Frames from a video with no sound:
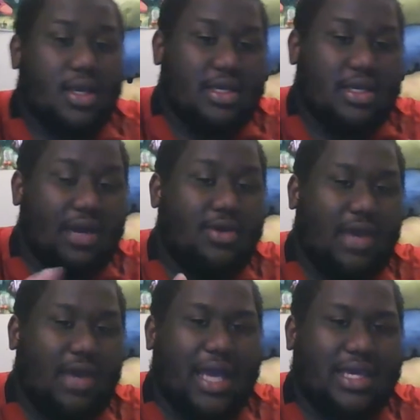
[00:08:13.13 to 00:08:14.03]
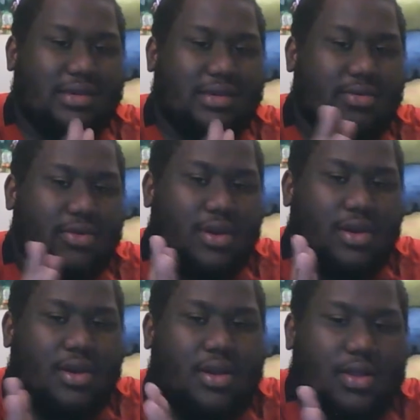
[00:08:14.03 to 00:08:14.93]
So, you guys,
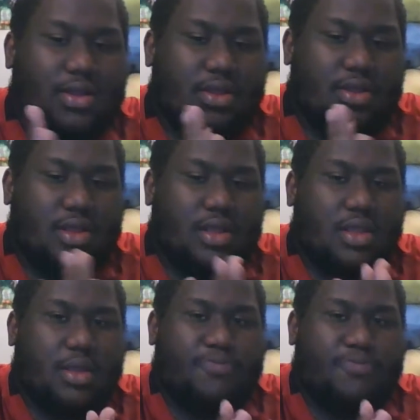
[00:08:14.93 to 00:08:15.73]
the